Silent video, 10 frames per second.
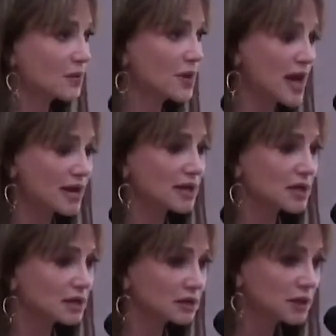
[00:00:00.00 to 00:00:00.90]
We had a
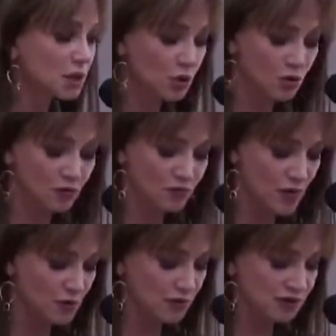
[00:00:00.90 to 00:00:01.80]
clear,
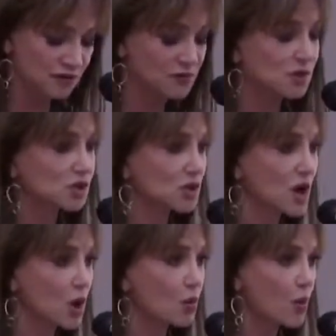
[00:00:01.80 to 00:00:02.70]
focused
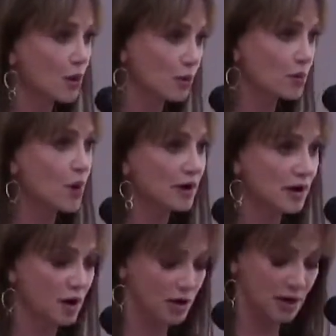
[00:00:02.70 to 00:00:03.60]
vision on what we
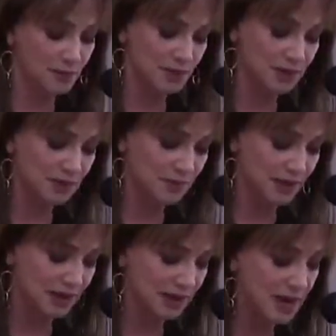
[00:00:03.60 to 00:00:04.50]
wanted our company to
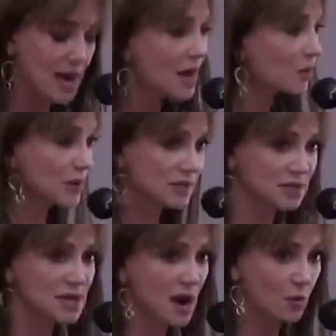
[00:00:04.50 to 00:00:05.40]
be, and we
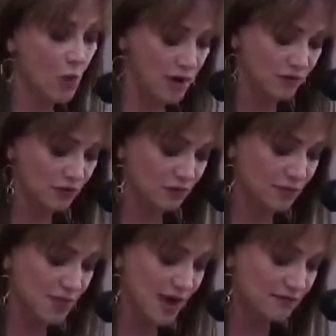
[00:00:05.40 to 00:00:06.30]
did not waver
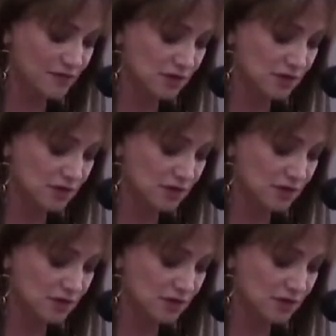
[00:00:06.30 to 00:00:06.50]
from that